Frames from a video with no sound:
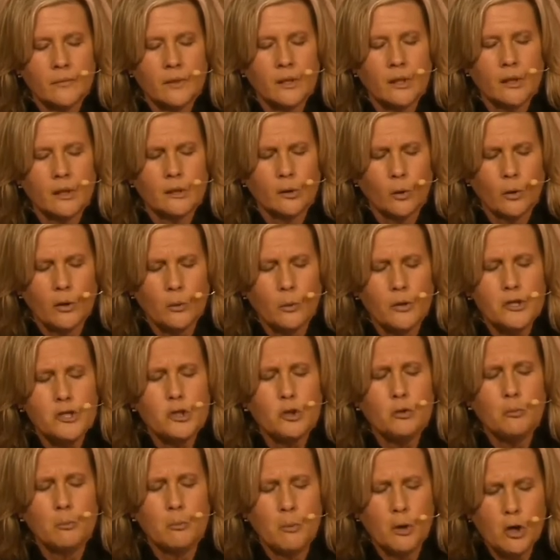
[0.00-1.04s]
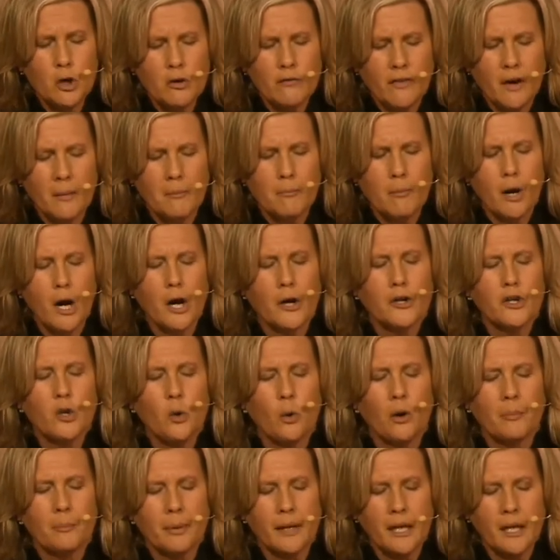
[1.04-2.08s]
Lord, would you move among
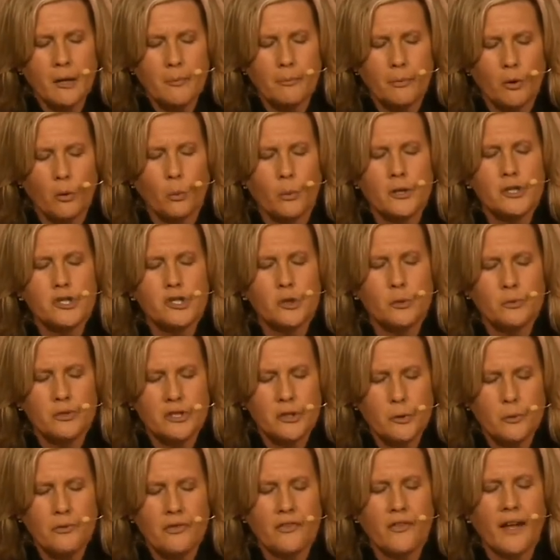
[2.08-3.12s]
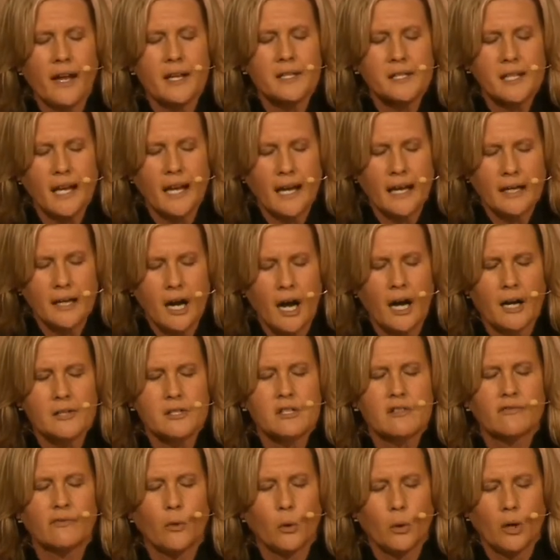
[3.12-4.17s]
your people? Would you do things in
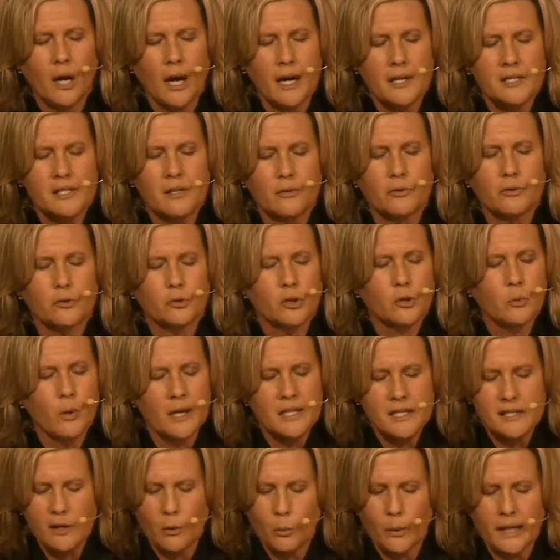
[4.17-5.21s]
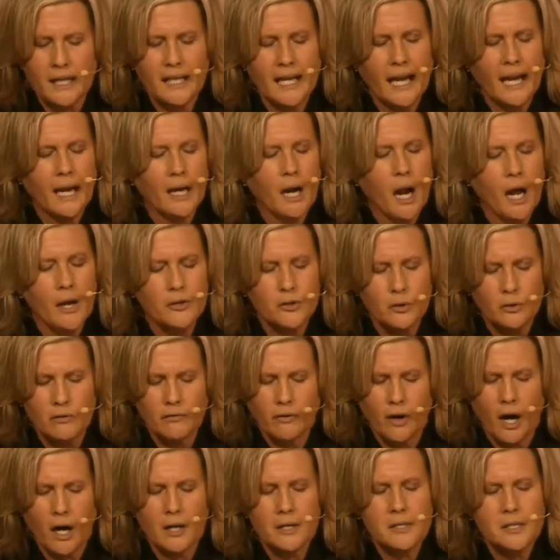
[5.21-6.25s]
us, for us, and through us that we cannot do for
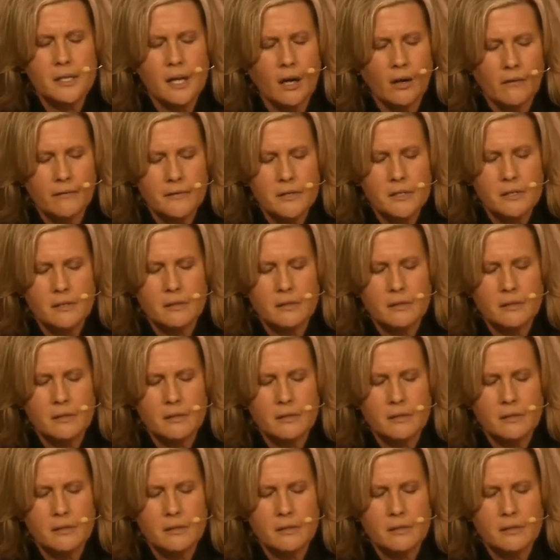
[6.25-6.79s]
ourselves?